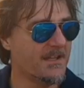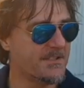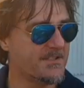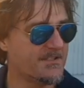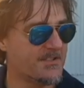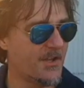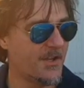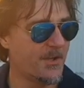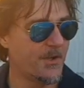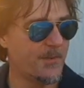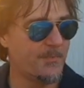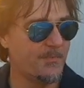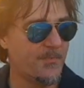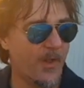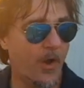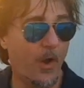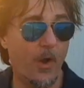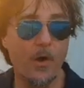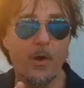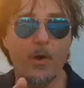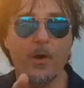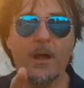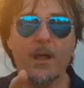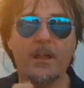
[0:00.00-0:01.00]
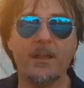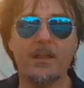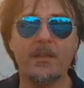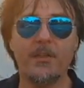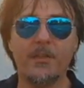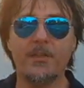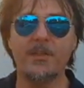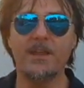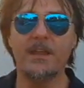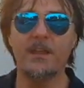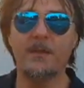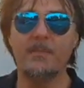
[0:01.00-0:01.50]
So, another
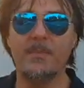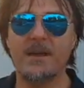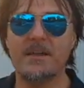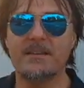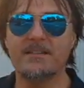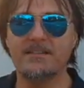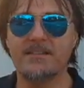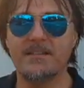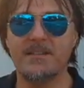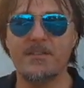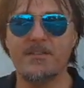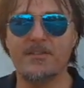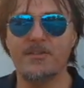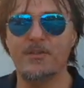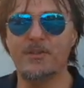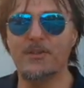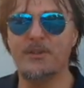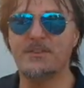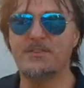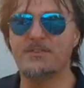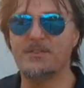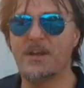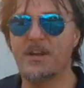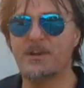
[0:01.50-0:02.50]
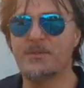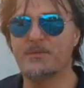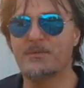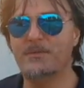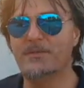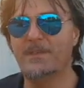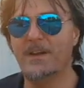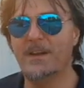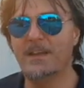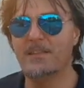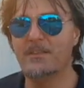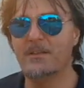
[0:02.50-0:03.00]
thing about 3200
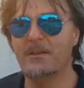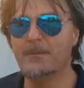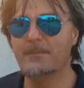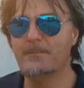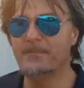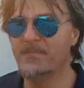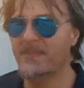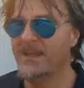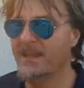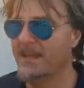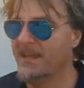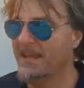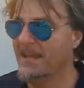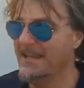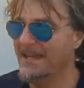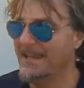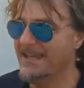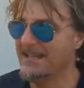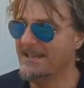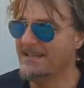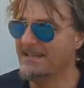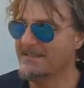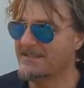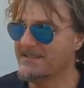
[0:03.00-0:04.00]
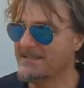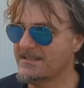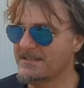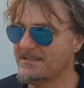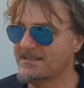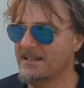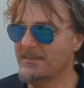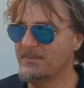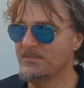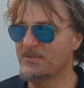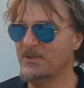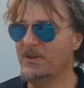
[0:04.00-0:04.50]
Phaethon is
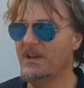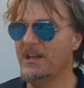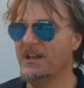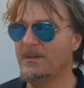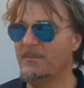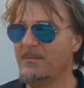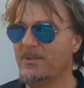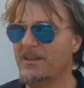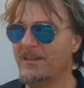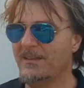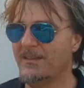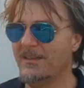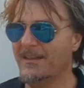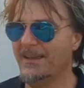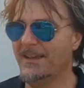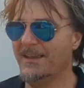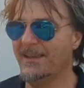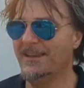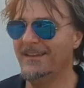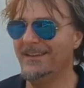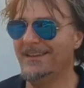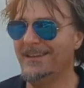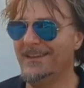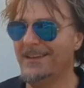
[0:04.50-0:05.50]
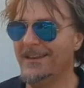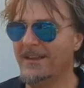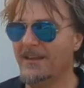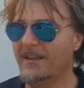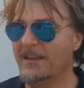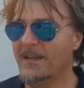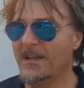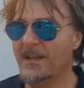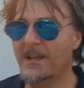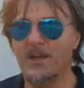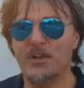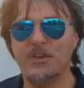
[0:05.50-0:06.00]
sometime in
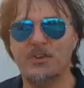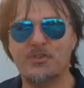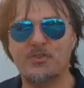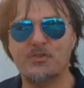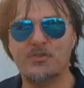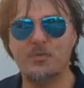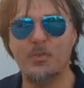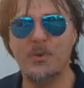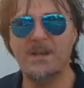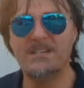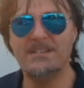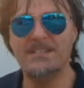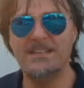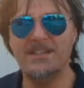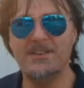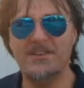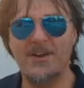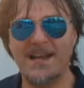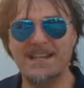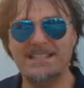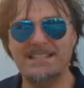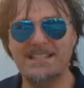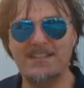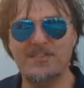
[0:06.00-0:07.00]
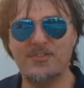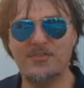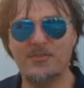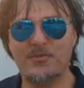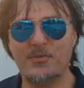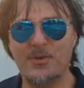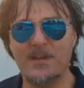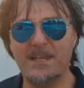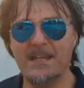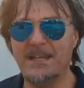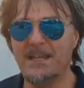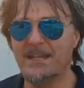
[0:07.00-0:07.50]

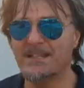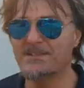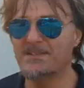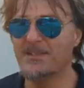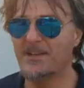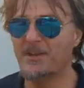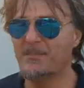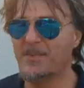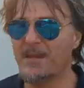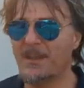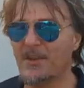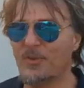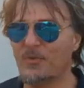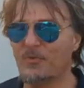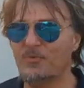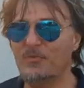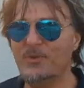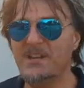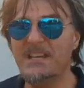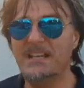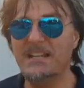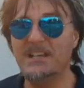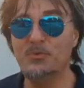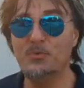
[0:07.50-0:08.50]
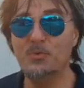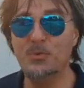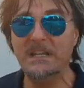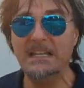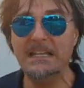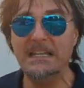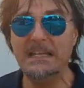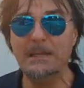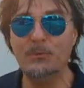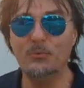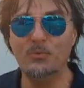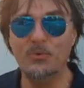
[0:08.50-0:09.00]
2093 it's going to make a
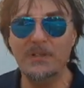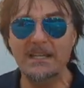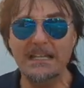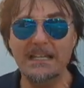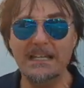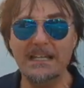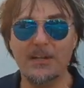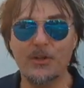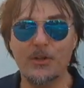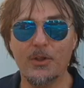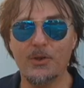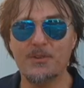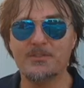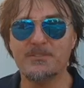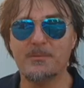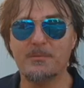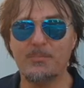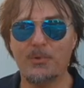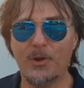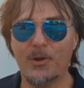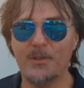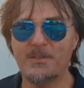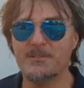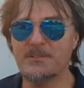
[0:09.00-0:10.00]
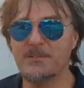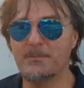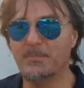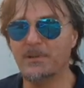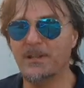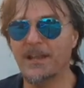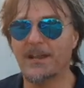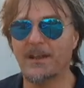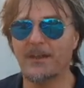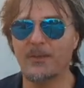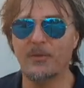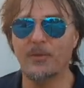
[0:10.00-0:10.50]
really close approach to
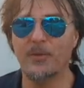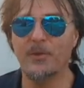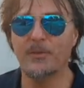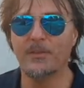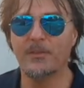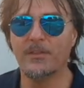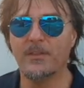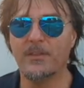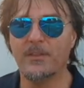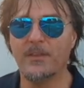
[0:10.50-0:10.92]
planet Earth.